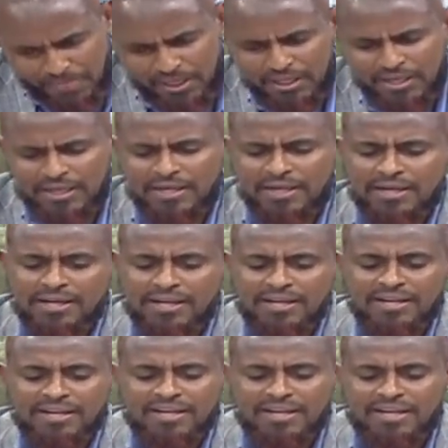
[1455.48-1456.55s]

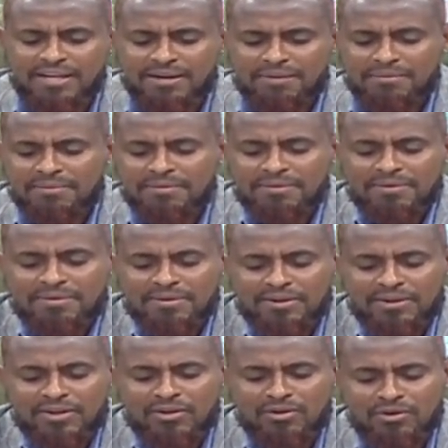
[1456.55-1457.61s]

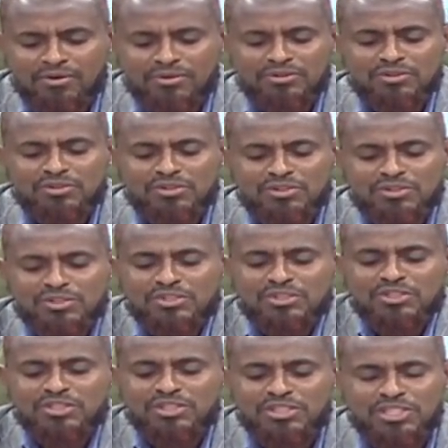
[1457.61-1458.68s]
you know,
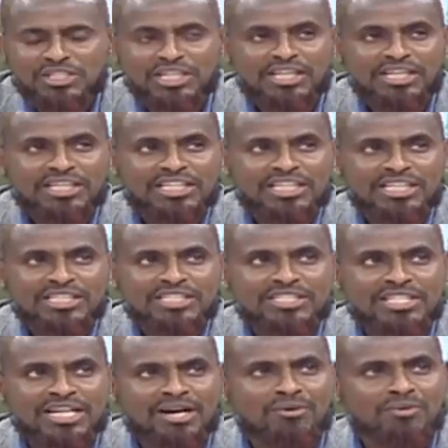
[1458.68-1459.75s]
she's
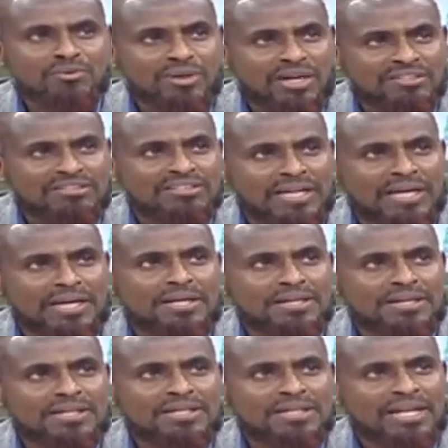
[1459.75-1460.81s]
now has taken,
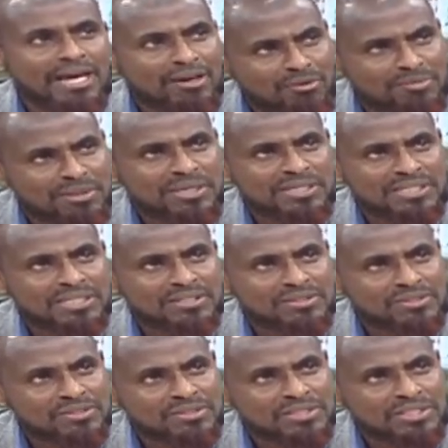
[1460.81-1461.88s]
Nairobi is
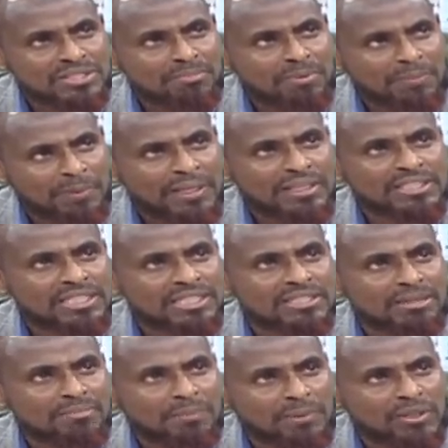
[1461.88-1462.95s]
a population,
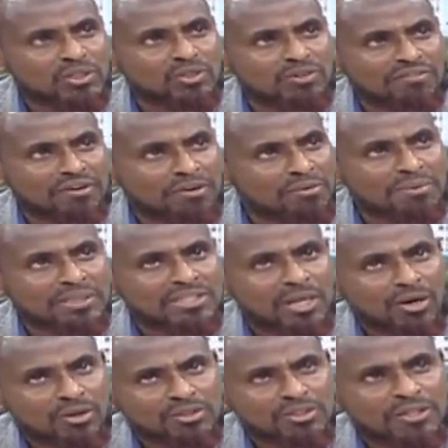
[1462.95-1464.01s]
the population of Nairobi is a
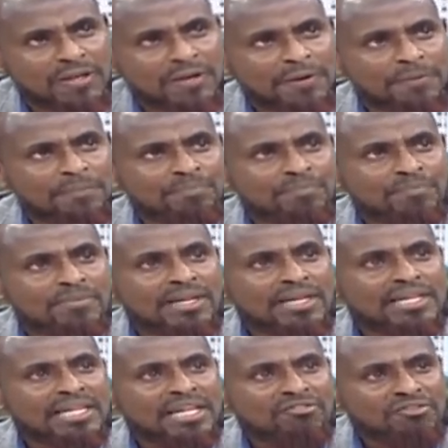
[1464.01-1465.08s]
lot.
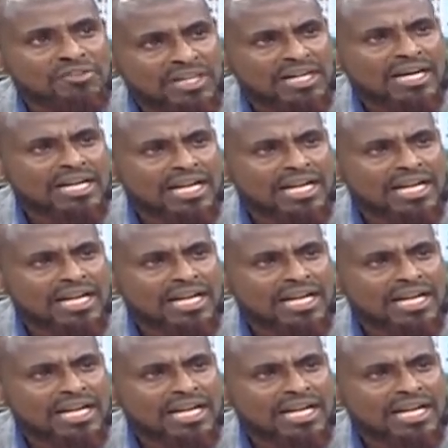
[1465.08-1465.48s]
If she can